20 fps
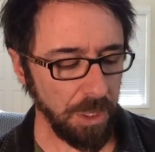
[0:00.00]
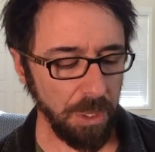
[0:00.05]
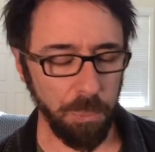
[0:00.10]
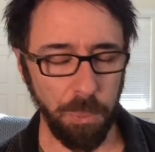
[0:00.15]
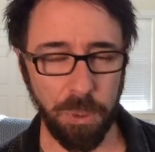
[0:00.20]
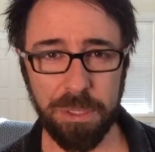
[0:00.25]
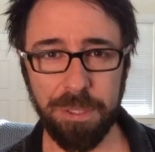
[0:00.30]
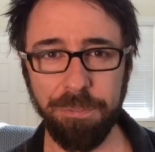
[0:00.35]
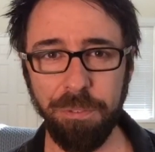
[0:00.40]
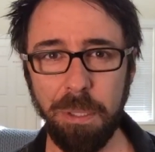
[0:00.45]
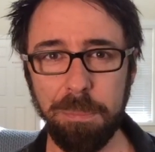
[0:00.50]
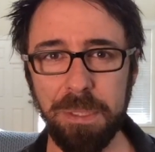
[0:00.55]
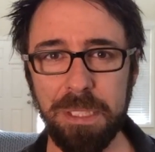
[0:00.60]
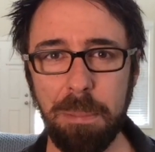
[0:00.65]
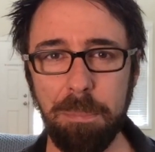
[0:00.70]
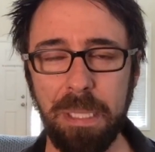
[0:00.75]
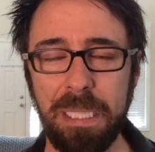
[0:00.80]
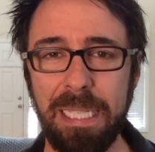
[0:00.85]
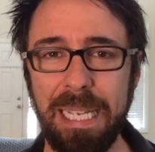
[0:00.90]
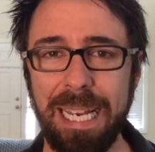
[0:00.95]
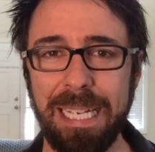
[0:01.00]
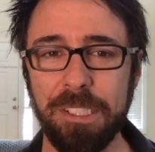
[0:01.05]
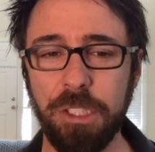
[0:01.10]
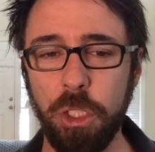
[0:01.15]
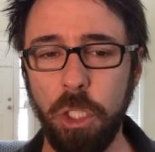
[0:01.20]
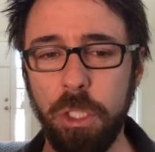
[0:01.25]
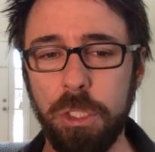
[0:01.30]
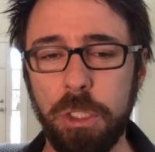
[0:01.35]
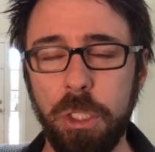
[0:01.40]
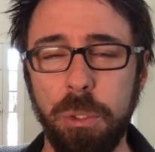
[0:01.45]
was from somebody at a
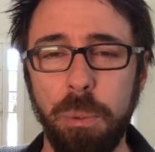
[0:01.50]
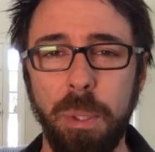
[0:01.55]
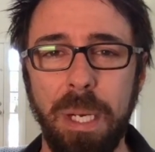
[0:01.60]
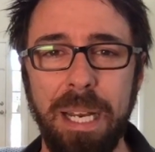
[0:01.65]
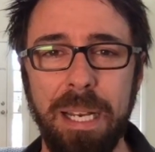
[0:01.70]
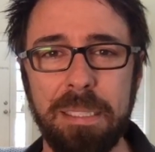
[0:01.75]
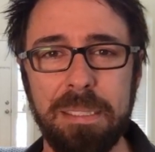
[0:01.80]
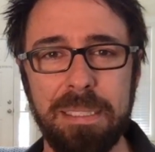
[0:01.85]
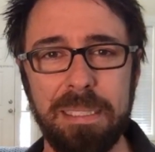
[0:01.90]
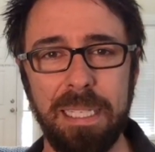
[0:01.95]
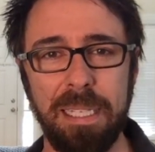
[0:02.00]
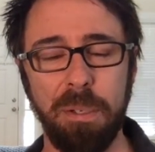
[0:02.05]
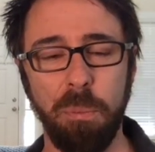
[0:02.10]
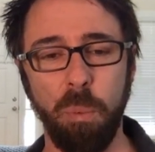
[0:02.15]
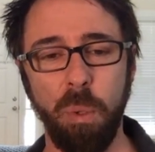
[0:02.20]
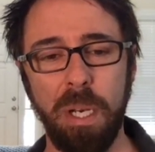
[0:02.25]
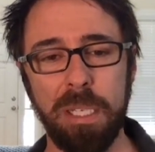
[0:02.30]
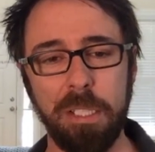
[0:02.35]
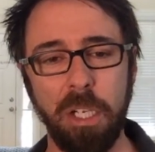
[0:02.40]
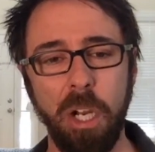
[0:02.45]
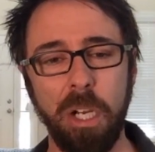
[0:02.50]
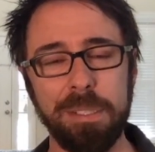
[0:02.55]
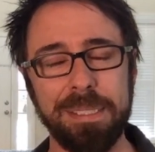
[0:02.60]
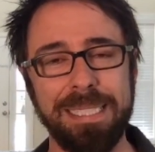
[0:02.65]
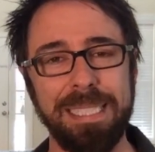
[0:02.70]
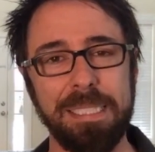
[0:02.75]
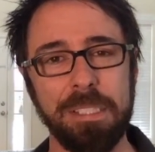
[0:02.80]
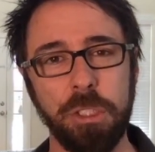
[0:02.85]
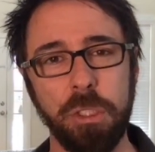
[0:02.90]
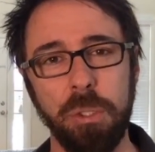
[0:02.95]
church who asked what
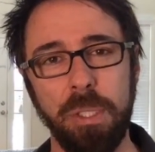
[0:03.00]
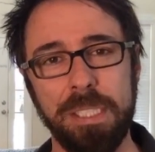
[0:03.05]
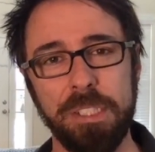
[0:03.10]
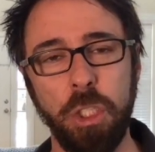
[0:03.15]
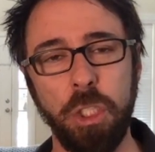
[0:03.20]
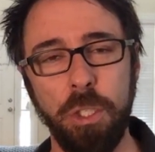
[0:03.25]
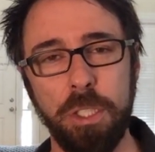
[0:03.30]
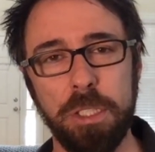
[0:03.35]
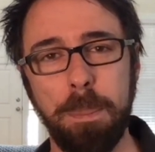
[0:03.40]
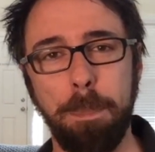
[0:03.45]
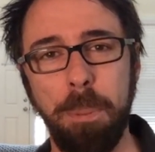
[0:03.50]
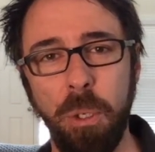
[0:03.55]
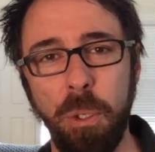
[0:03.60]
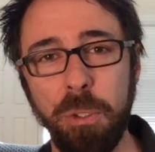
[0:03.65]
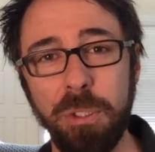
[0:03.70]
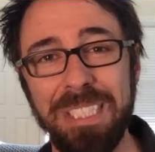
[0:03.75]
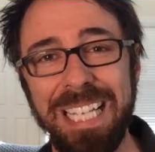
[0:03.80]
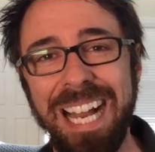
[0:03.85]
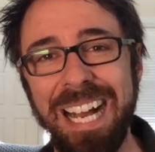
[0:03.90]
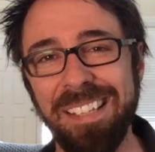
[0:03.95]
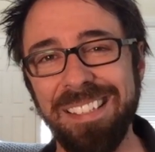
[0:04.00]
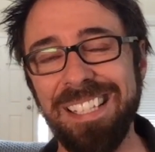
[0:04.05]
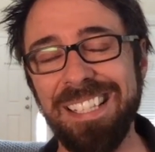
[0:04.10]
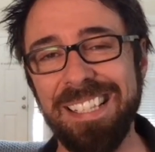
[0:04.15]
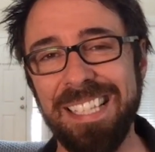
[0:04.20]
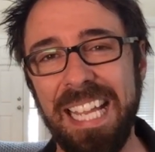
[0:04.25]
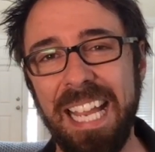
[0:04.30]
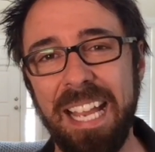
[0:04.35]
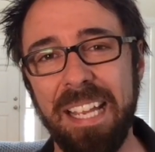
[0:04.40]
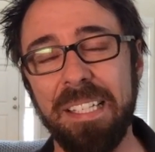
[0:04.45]
content should a church post other
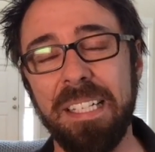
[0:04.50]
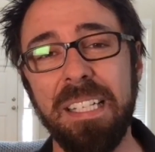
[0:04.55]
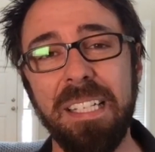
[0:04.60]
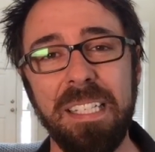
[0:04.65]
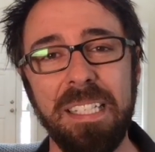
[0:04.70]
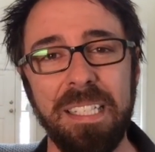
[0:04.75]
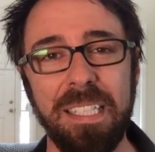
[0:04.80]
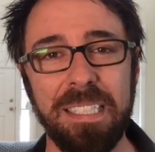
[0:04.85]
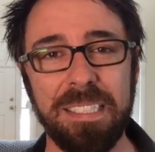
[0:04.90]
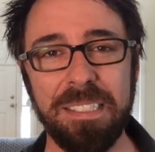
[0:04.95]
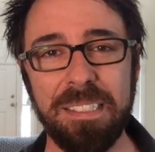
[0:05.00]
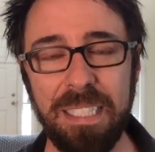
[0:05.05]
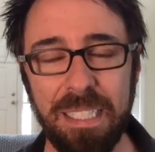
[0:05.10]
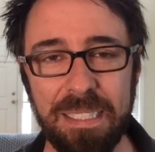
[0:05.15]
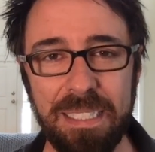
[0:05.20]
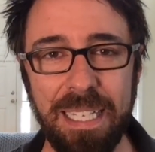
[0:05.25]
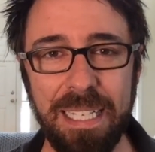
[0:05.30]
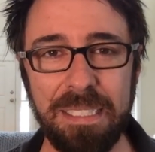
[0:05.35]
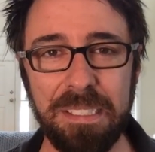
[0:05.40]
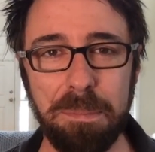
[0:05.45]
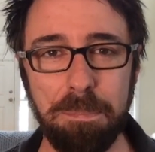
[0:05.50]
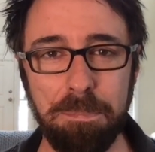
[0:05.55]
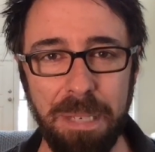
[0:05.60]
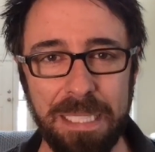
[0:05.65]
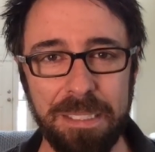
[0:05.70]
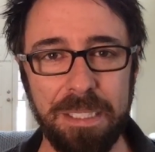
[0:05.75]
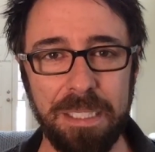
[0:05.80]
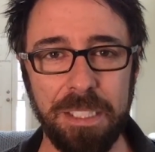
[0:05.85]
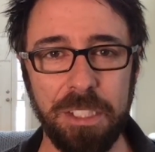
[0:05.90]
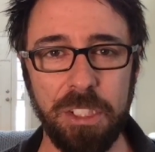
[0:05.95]
than Sunday's
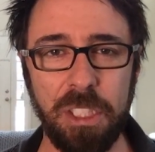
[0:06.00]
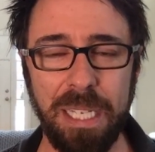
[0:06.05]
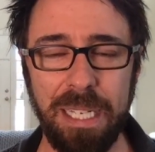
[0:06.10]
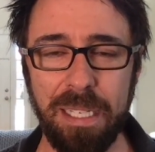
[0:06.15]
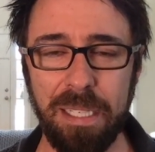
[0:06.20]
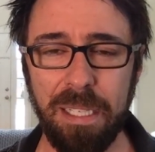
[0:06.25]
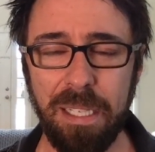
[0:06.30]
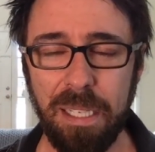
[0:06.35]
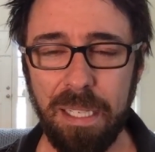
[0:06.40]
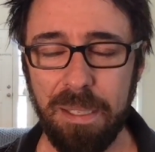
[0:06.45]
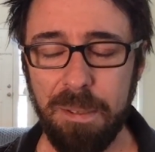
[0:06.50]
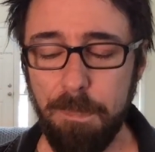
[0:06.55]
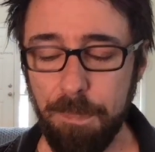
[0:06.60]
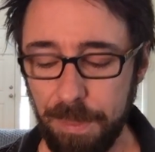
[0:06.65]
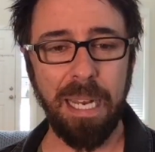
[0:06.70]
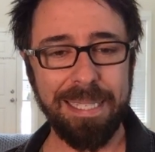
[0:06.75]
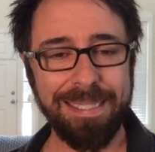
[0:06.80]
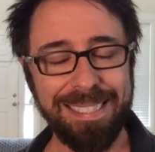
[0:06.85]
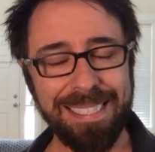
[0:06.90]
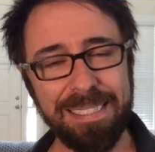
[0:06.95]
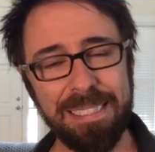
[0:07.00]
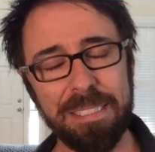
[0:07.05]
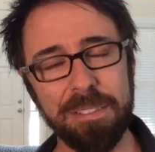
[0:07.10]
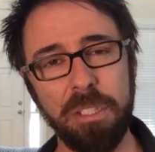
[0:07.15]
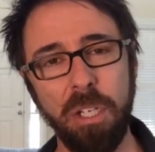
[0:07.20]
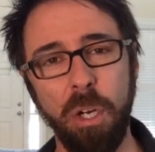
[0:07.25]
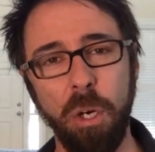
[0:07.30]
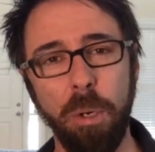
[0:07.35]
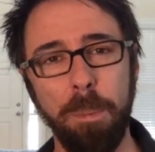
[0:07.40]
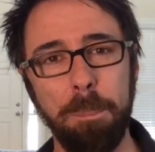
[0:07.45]
message. And I think there's
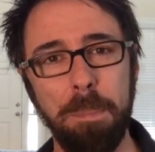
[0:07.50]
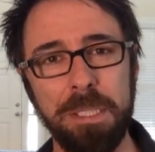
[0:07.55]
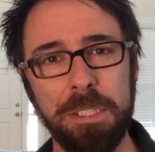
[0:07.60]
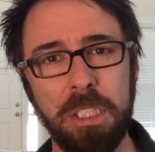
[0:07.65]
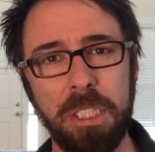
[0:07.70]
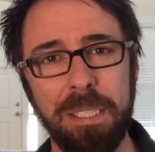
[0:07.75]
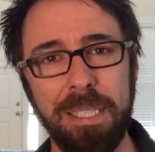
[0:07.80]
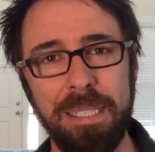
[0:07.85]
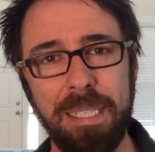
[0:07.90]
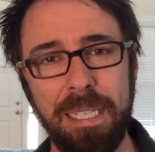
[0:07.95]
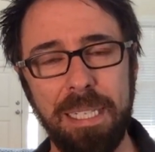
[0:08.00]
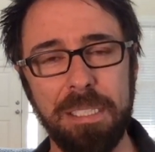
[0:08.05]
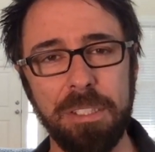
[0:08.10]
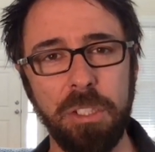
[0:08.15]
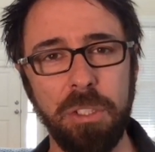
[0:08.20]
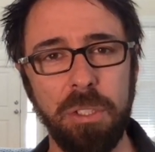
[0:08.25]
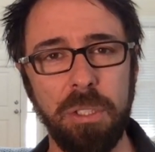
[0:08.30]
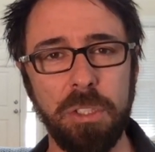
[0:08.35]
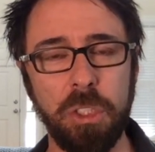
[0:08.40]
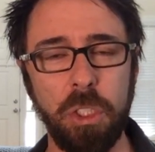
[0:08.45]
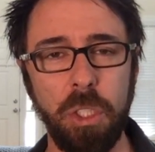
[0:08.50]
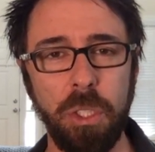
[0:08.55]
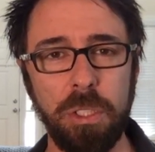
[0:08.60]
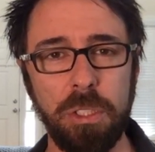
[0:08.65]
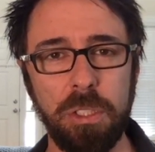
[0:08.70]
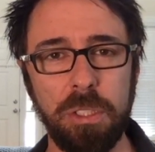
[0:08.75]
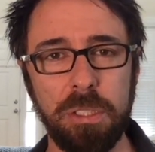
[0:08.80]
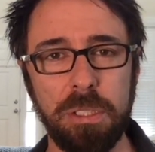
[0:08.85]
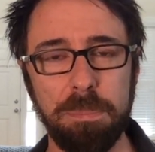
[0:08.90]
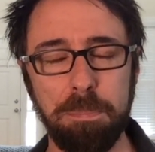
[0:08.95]
a whole bunch of things.
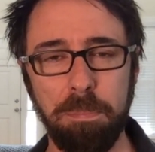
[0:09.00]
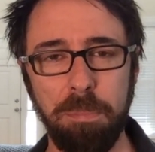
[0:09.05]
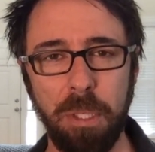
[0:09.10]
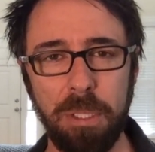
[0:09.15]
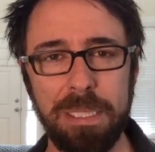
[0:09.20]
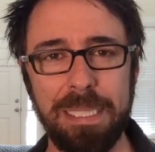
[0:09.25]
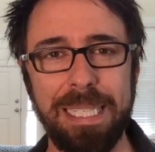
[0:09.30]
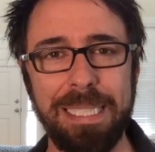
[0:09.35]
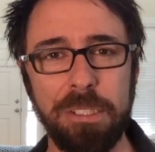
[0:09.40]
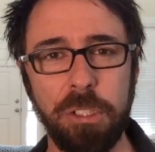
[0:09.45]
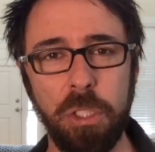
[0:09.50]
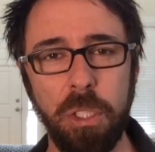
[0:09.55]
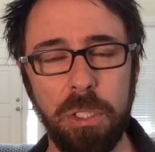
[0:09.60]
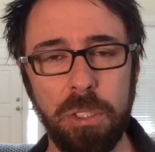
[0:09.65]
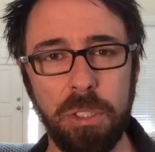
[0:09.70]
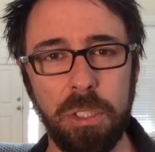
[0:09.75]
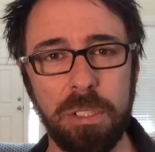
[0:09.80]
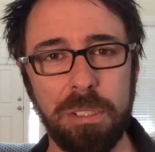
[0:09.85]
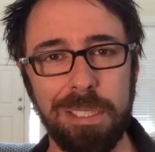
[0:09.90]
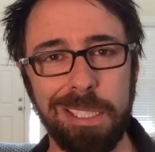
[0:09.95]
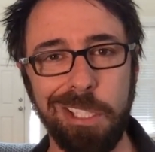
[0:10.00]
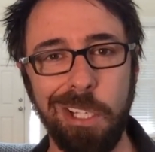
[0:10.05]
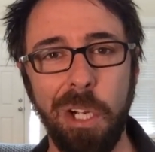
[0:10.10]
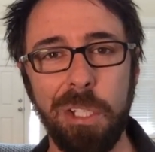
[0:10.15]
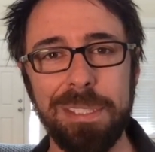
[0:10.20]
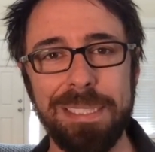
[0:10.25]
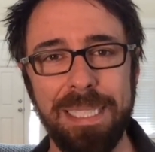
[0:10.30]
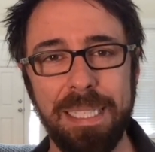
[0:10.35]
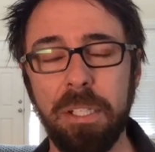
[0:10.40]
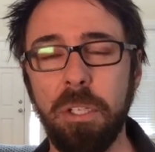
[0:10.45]
Churches, modern day churches, are
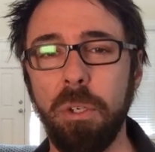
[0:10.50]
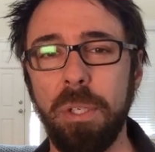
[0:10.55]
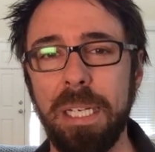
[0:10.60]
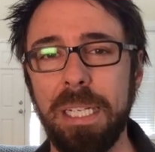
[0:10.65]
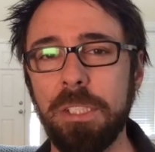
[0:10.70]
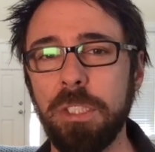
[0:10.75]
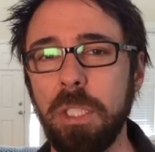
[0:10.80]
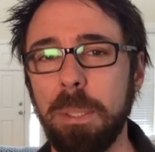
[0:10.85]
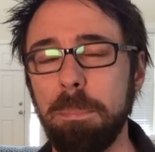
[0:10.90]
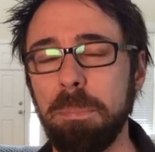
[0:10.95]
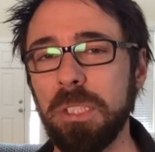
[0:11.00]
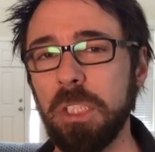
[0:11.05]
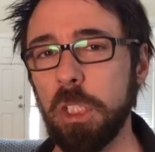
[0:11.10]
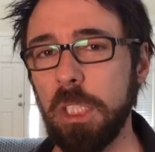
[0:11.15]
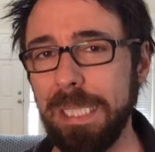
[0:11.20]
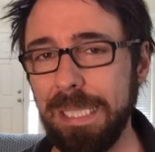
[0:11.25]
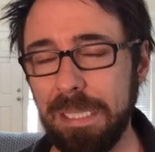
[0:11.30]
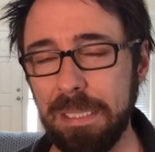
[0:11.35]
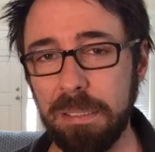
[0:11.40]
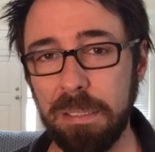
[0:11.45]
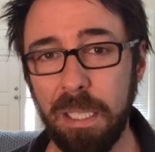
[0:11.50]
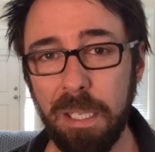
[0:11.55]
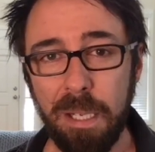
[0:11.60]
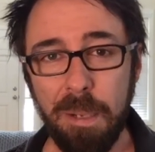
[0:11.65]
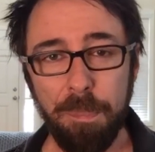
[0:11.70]
content creation machines.